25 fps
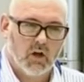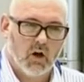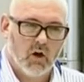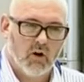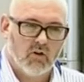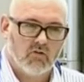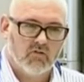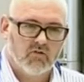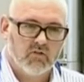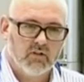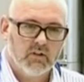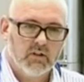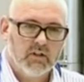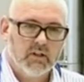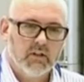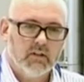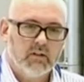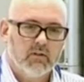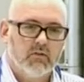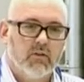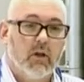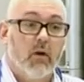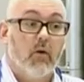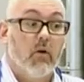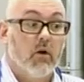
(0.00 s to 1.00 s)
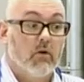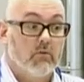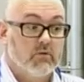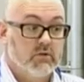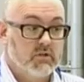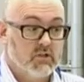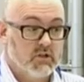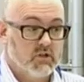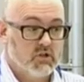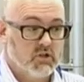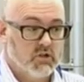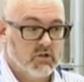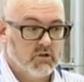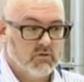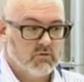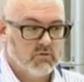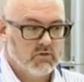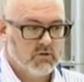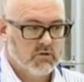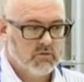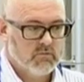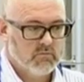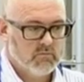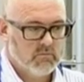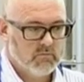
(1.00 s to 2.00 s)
of their own tissues?